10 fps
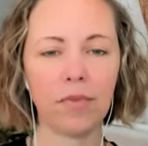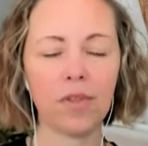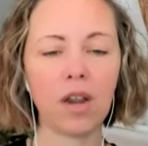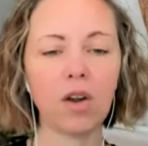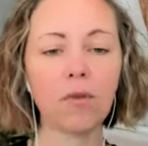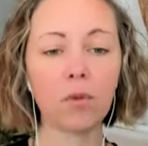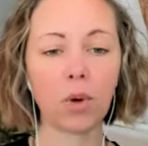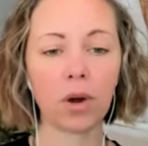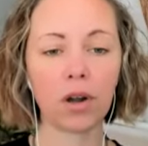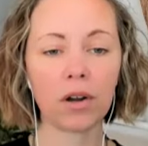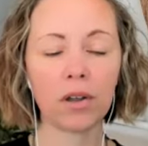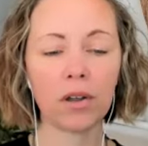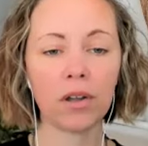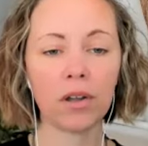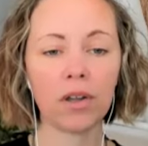Therefore,
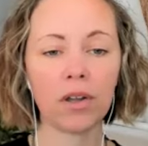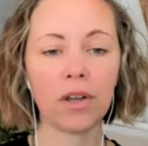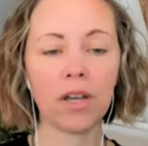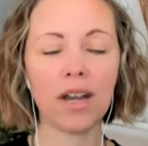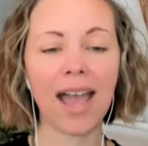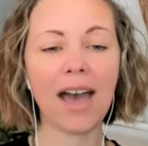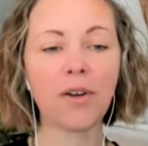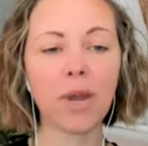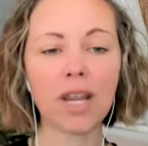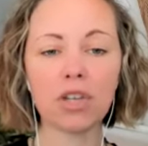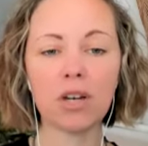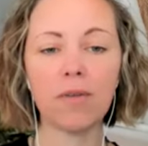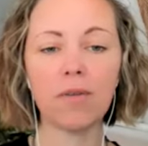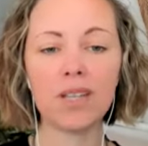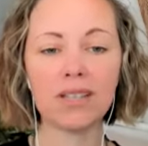an adoration
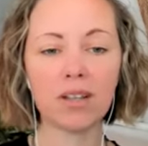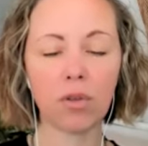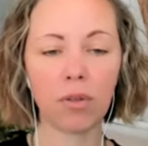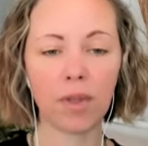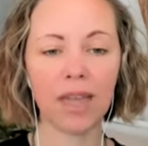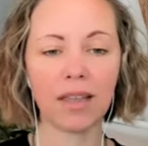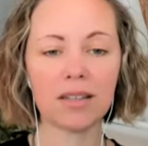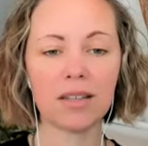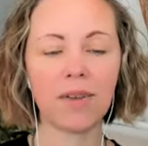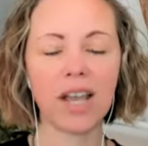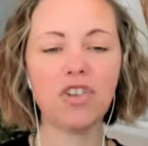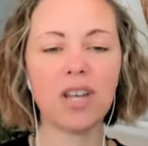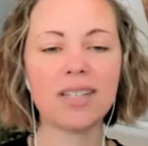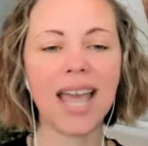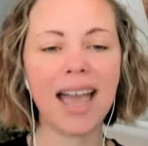of physical things, if I
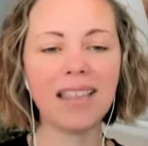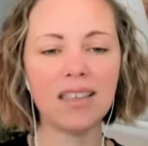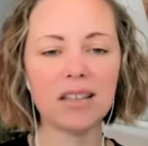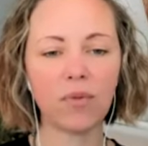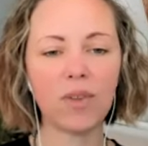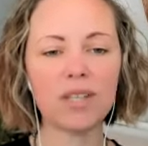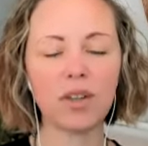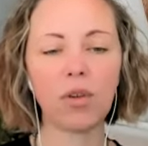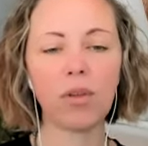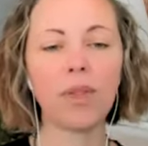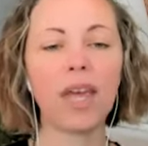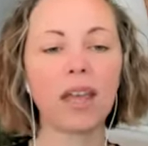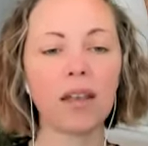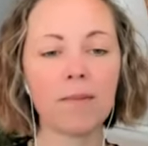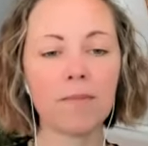just had this physical
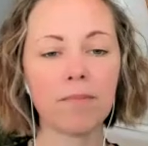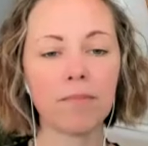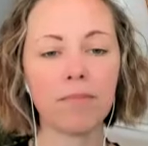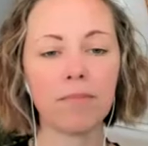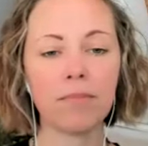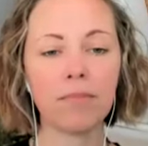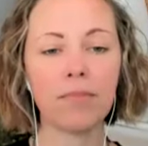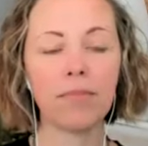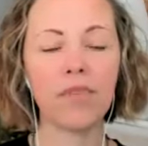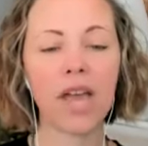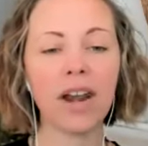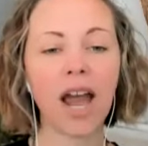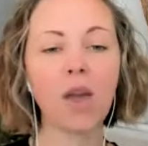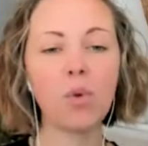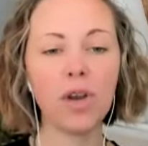thing, then
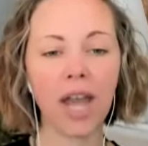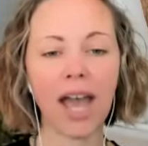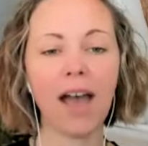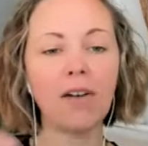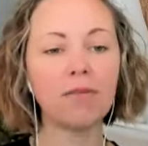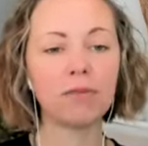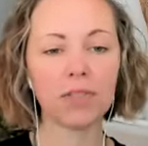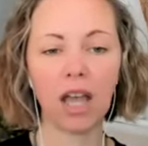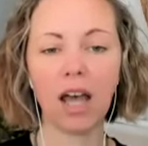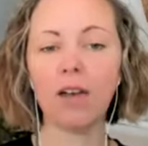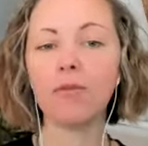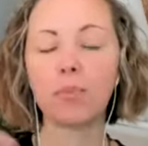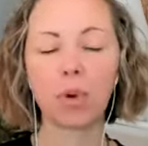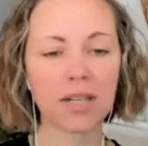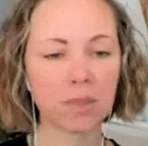I would have love,
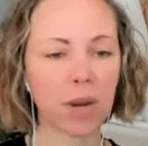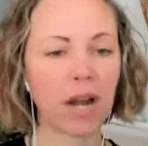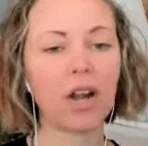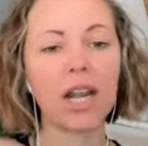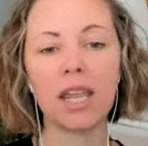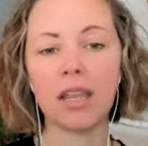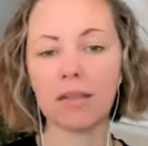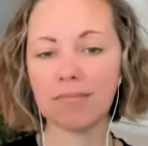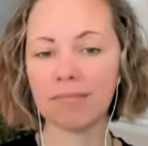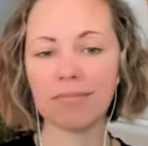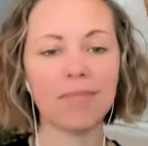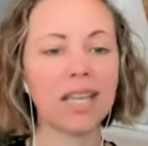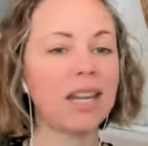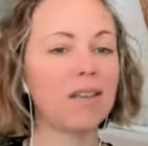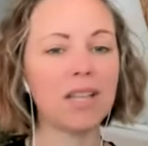prosperity,
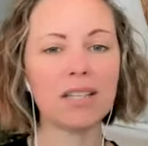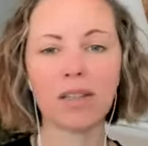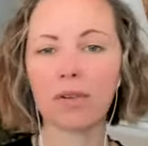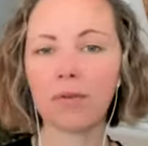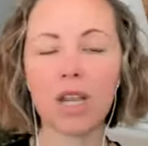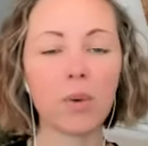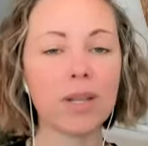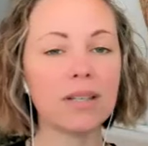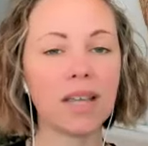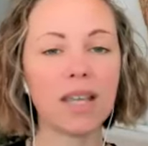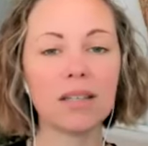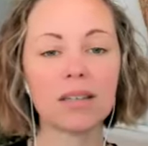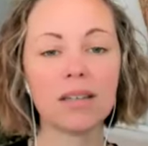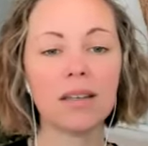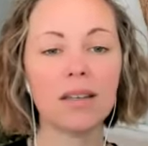any of these other
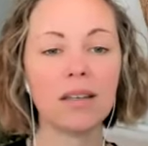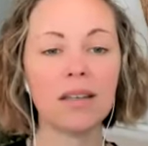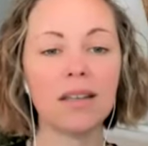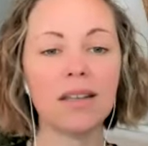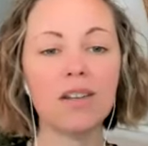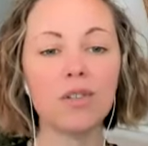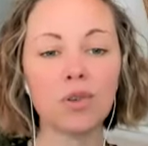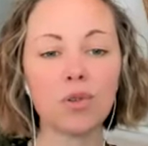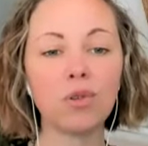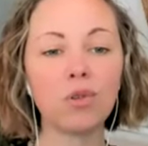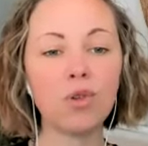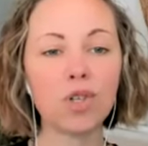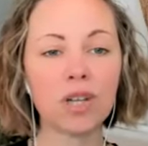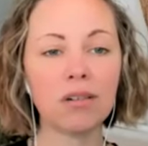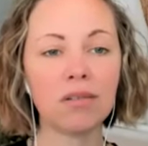frequencies. It is an
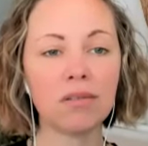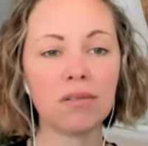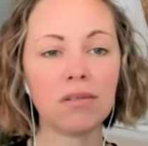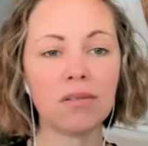illusion.